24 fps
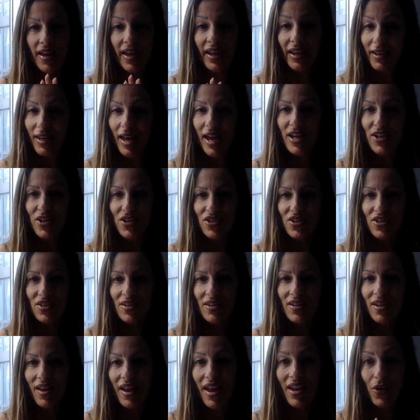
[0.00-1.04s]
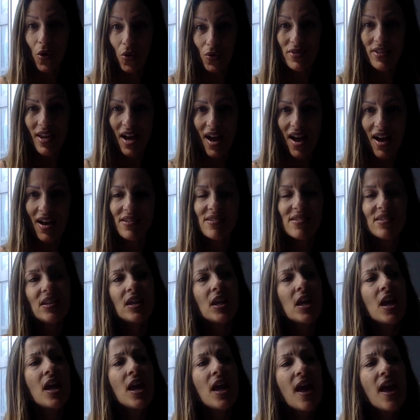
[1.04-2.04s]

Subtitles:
engaged and on task,